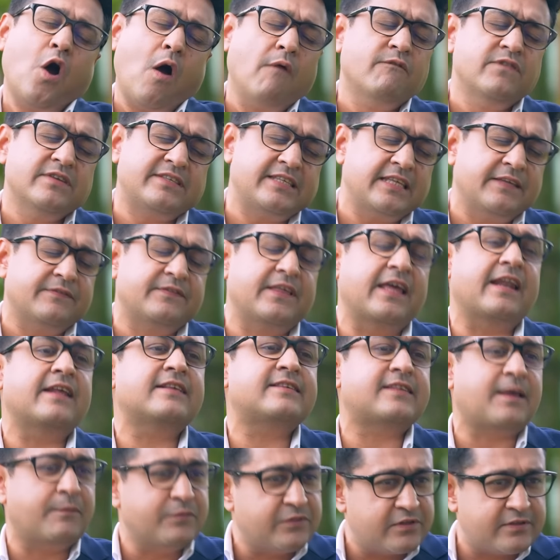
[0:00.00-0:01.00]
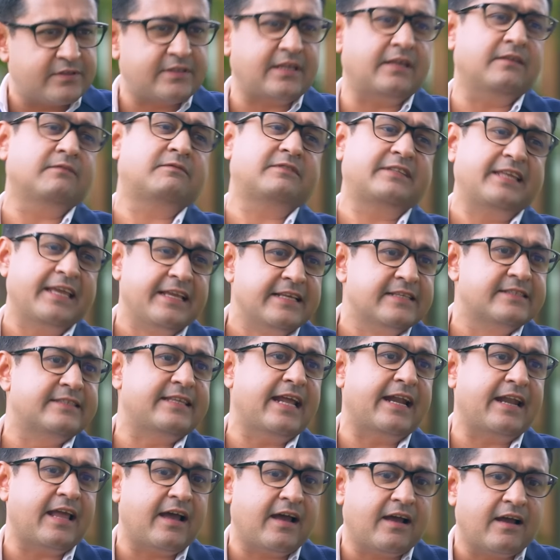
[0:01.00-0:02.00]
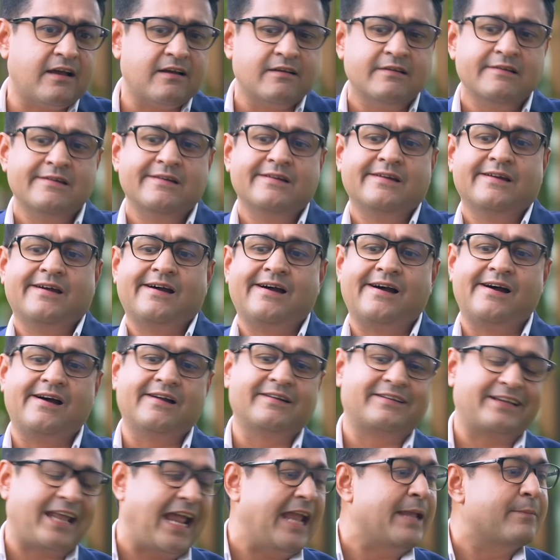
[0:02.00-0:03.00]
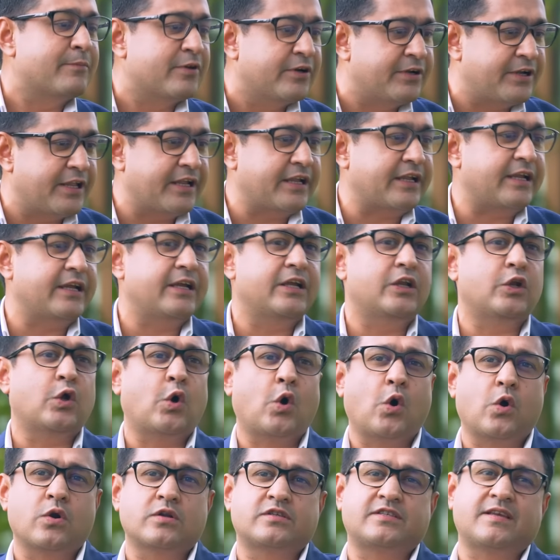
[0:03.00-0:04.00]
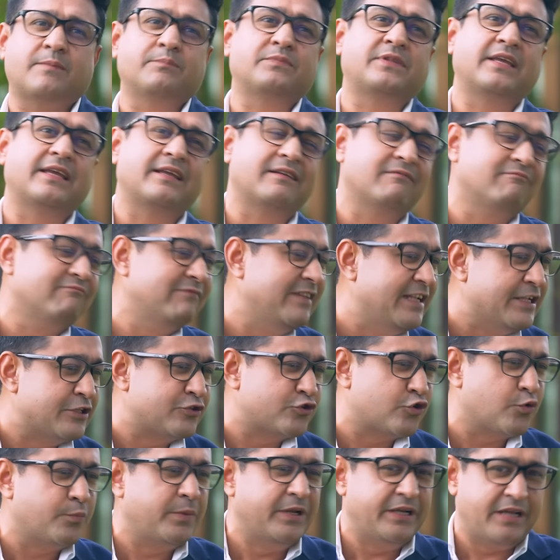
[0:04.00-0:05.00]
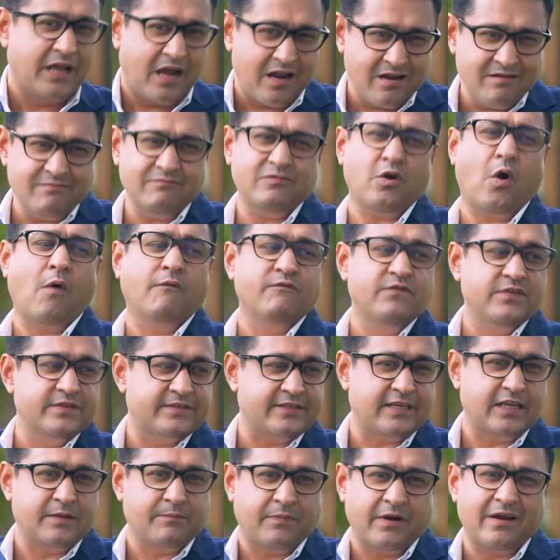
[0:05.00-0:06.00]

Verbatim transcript: Obviously, there are some things that are uh, time critical or something needs to be done, obviously.